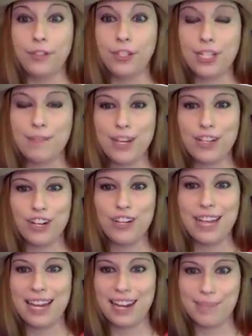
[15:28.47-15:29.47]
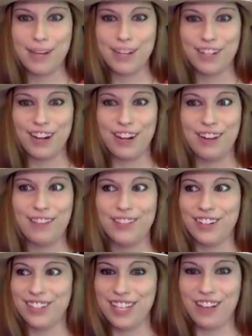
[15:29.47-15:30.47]
Just make sure you take a nice picture of
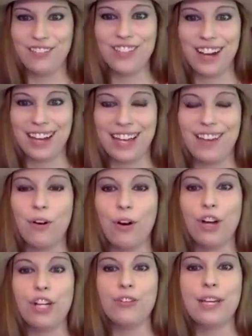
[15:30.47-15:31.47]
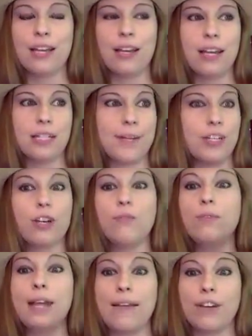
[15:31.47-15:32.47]
yourself talking, or you take a nice picture
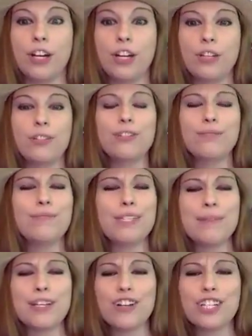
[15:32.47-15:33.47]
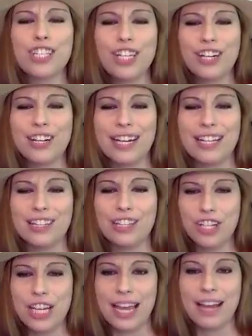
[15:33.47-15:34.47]
of whatever. Just make sure it's curated
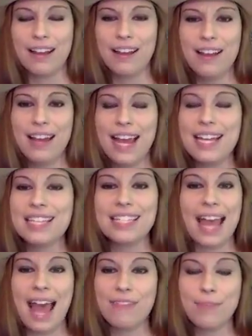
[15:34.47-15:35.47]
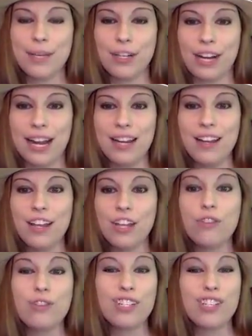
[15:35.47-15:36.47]
looking. It doesn't have to be great.
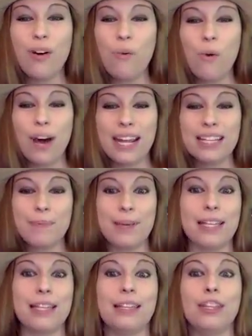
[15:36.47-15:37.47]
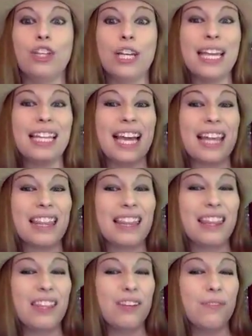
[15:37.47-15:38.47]
You just don't want it to be looking like
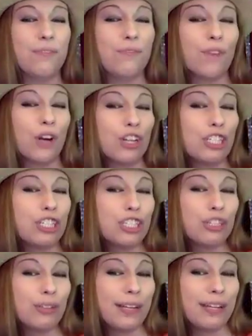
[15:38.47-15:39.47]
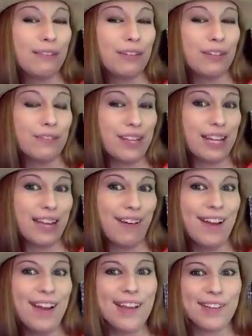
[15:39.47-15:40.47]
the first screen of your video.
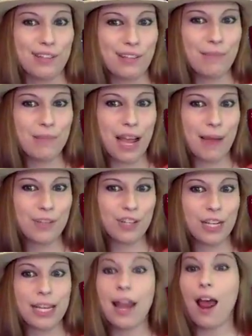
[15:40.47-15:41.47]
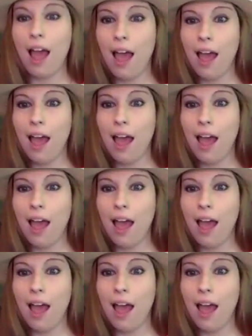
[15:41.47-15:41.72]
So sometimes you're going to get